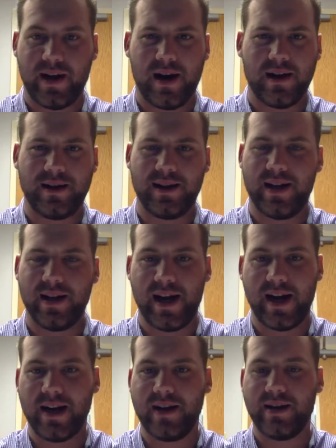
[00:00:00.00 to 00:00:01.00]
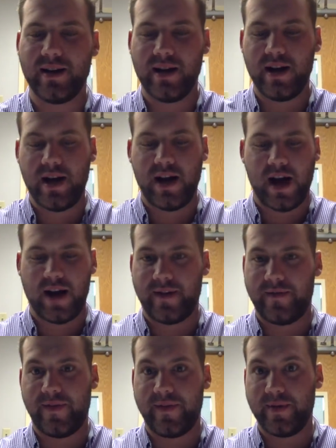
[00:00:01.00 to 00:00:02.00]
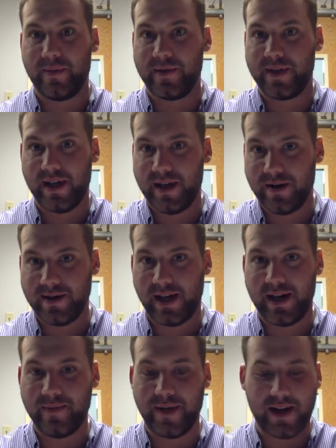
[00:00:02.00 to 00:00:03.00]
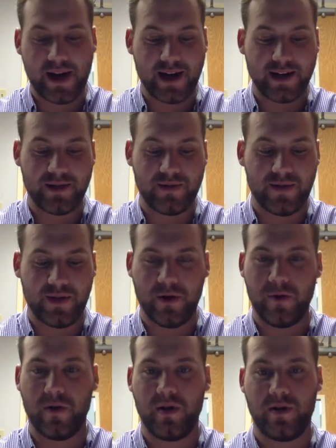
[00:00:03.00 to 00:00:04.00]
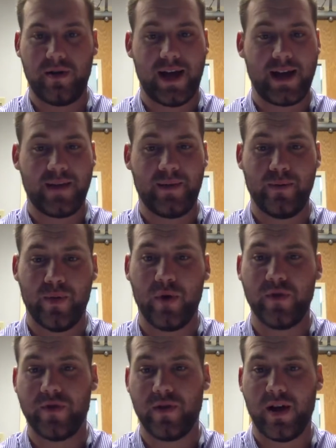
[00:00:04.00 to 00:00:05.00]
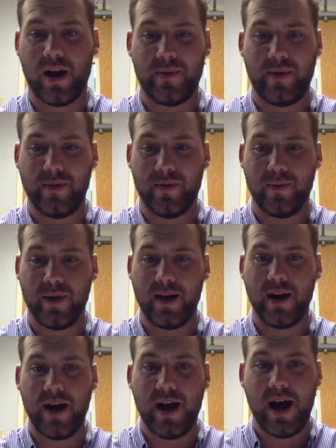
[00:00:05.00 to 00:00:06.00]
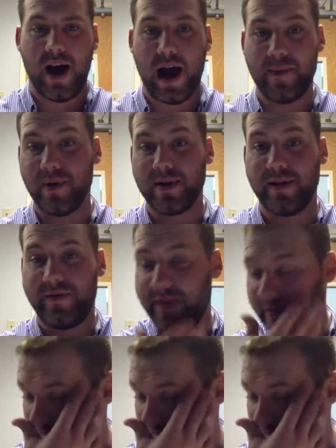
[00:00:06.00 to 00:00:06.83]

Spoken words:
content and like 50% entertainment, and it's that can be bold for a lot of people, but I personally feel